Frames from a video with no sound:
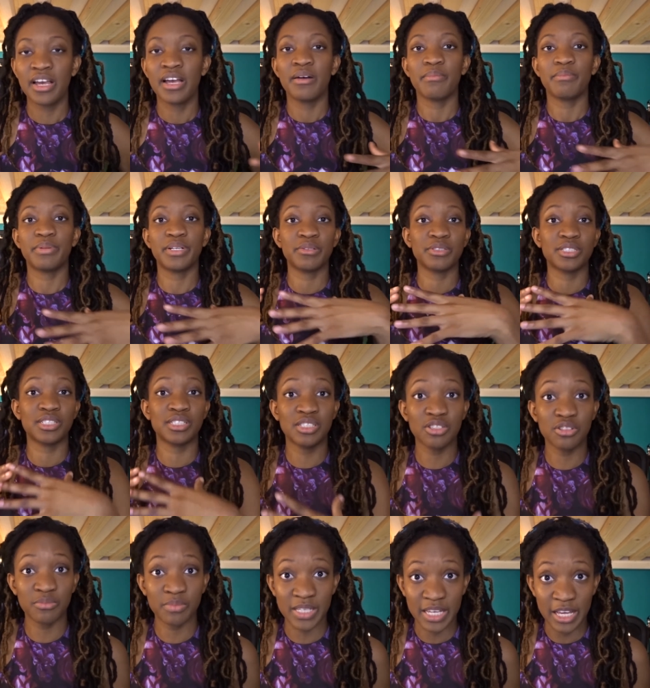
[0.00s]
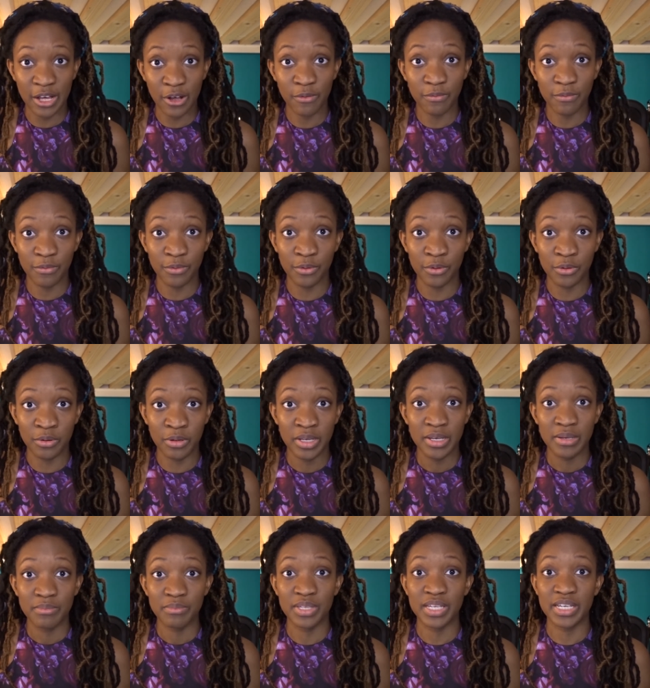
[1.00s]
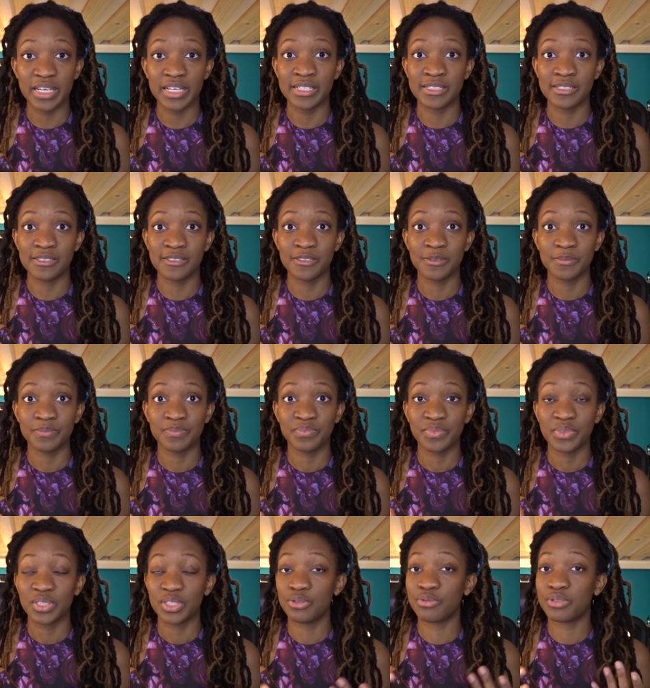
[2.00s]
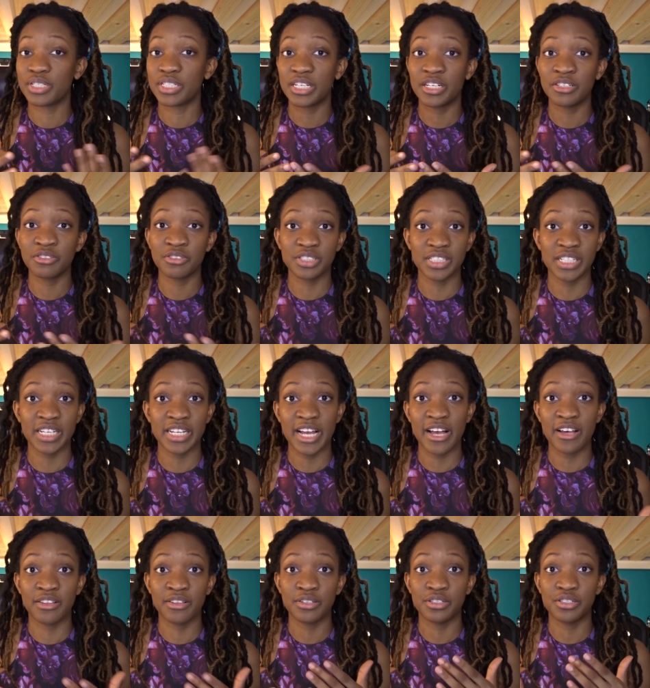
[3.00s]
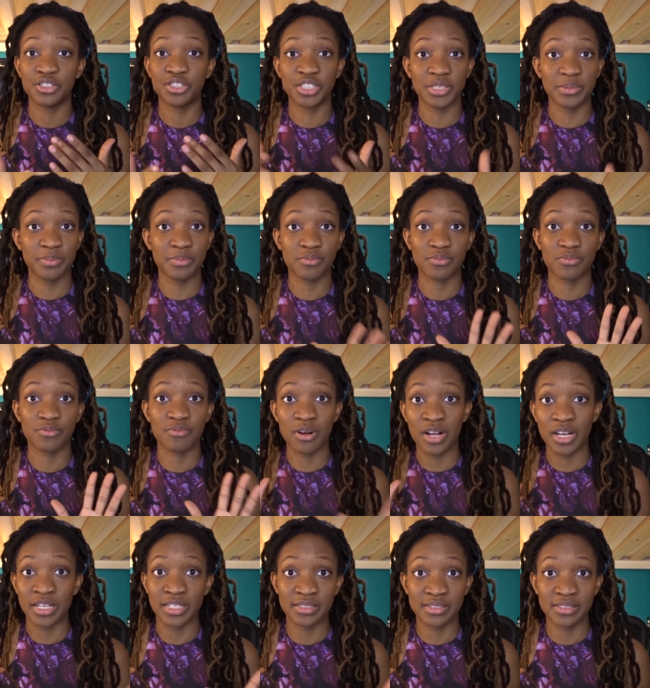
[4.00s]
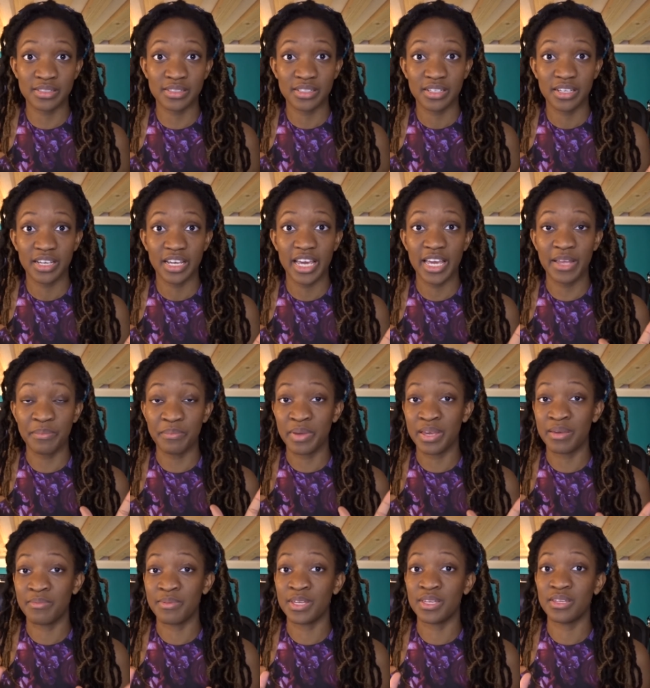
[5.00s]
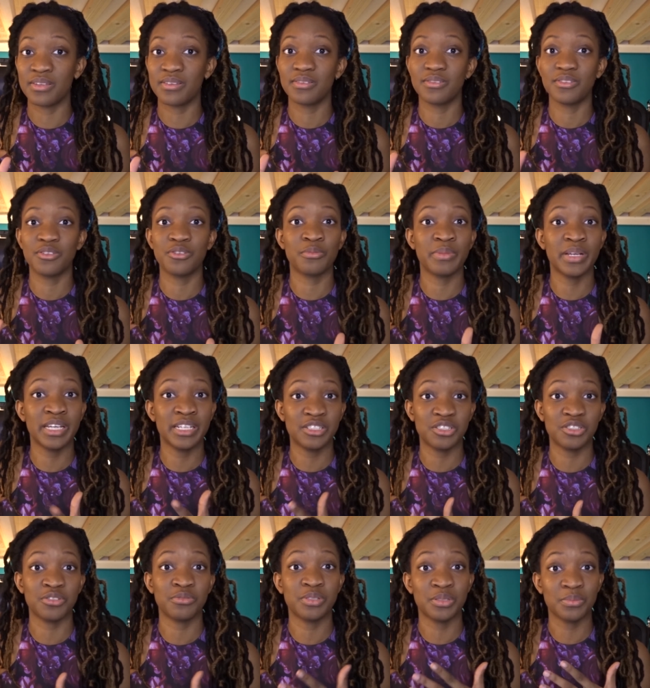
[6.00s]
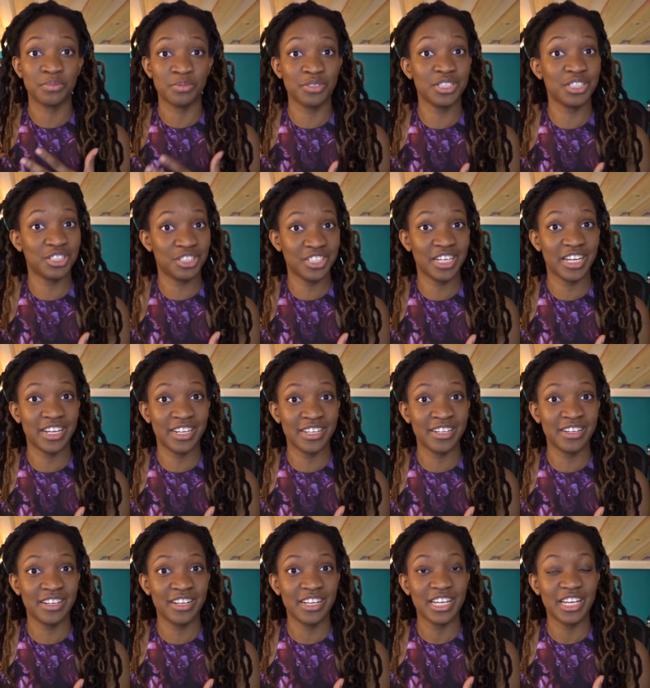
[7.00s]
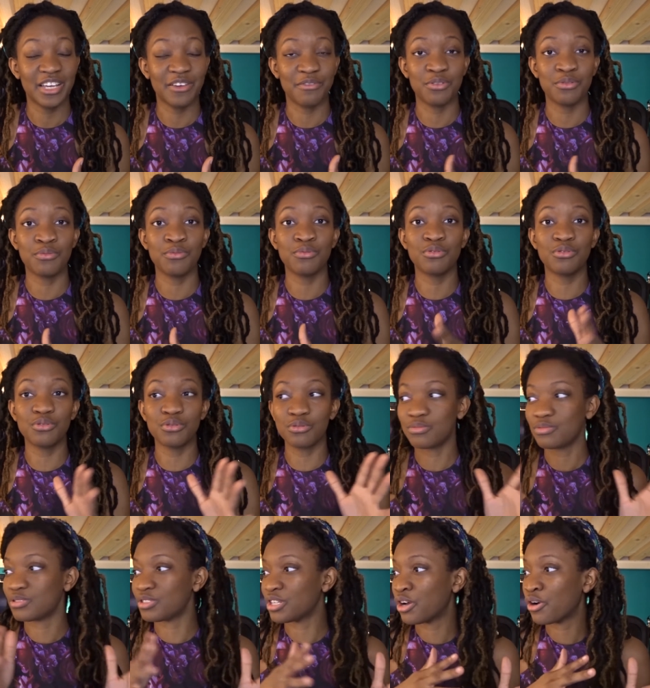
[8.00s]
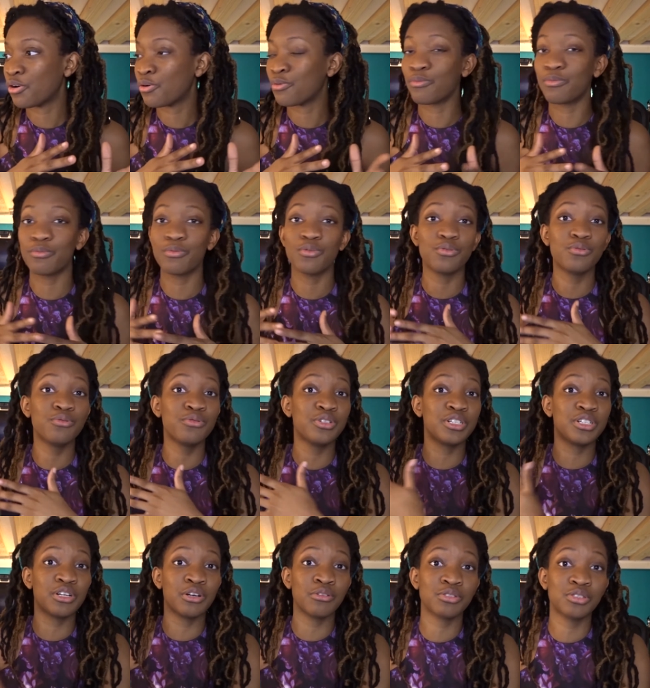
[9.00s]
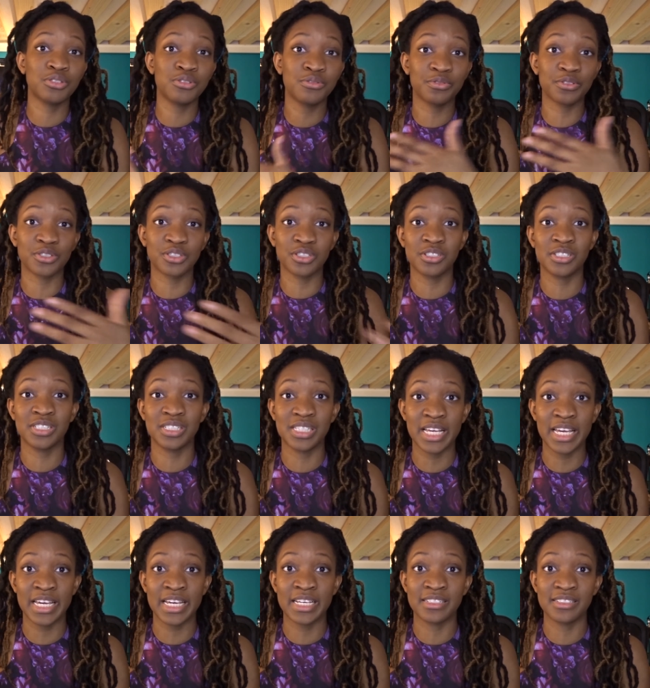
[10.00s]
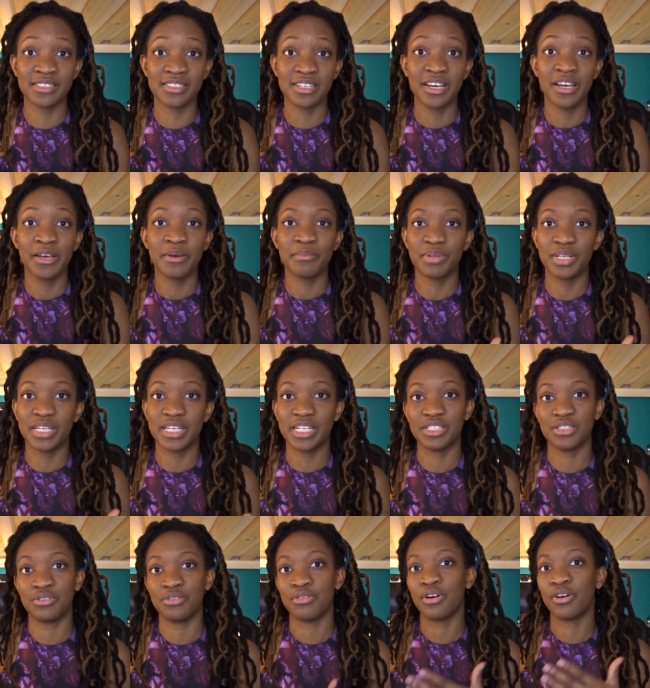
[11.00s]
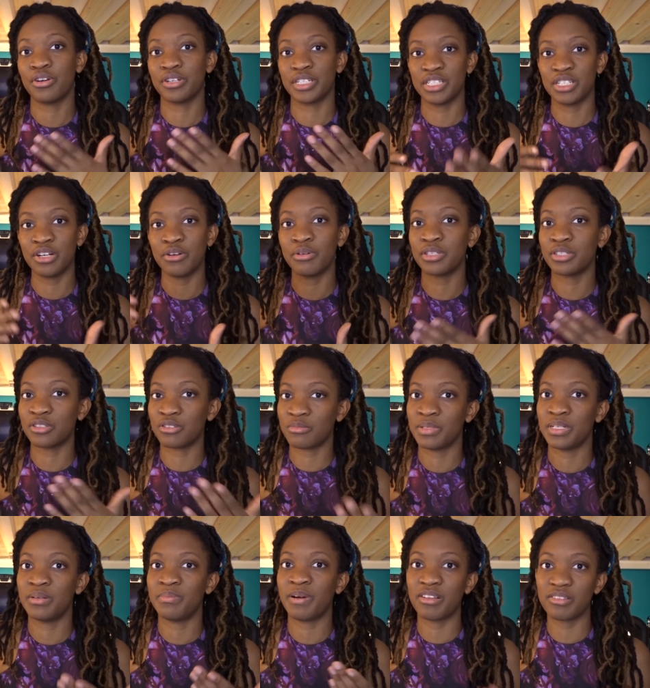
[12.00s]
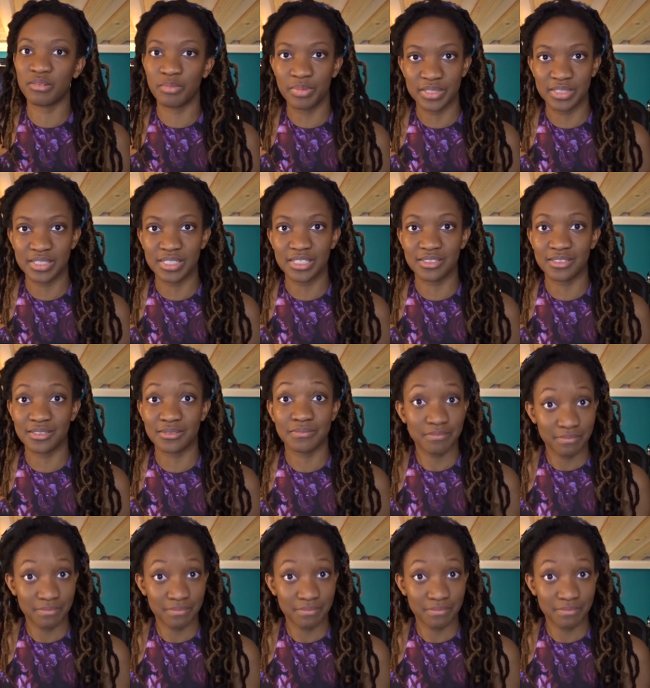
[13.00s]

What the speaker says: But it would still be helpful because you can understand how the ship runs, and maybe your manager would appreciate it if you know who to go to for certain things because you already know a little bit about the business.